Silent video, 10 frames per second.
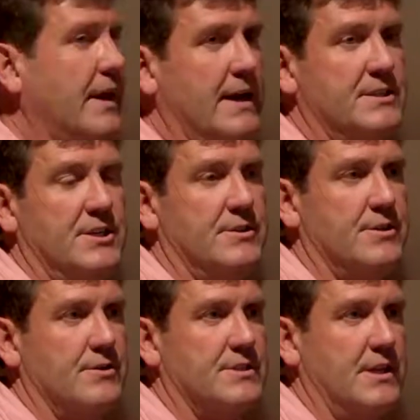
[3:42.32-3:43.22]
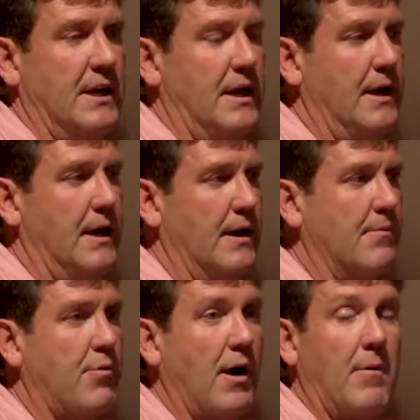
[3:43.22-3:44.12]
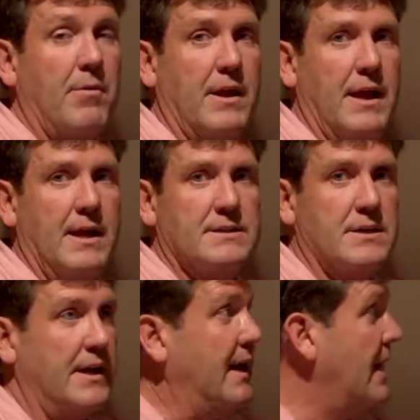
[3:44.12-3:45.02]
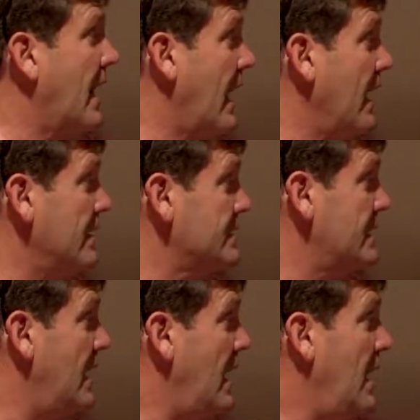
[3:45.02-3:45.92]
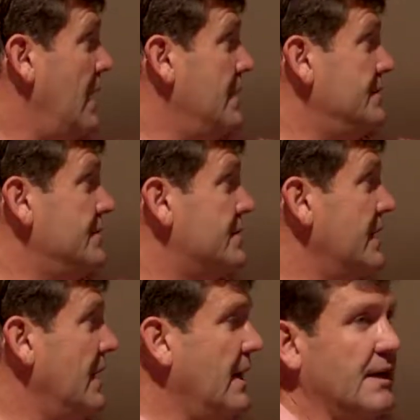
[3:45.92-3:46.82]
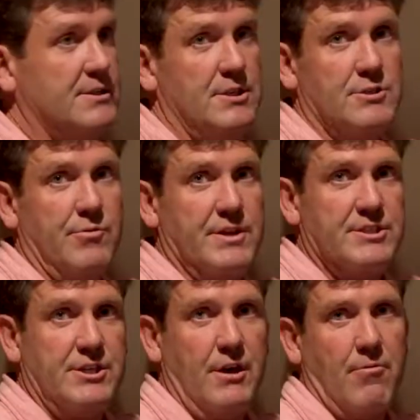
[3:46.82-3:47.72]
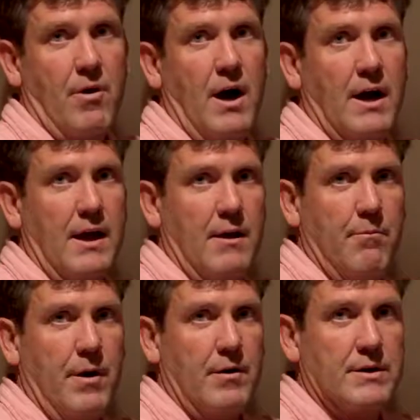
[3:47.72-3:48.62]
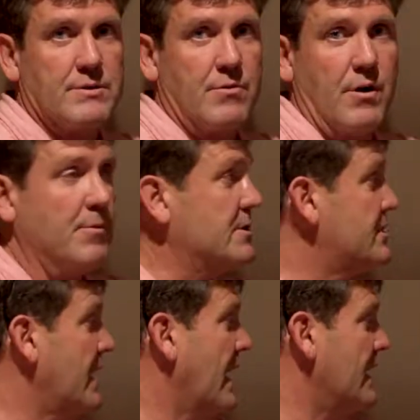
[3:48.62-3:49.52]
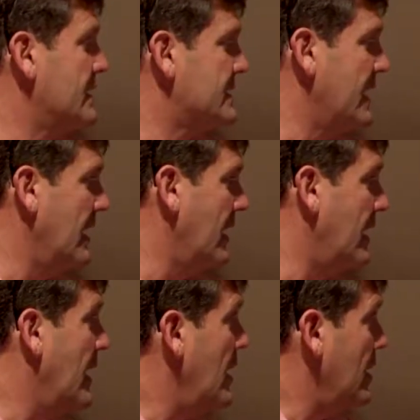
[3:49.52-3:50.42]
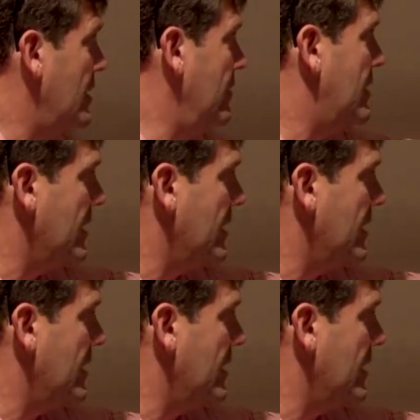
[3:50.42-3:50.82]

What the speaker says: of the issues you see in an improperly insulated house is you see issues with a sheetrock in a bonus room or slanted ceiling. You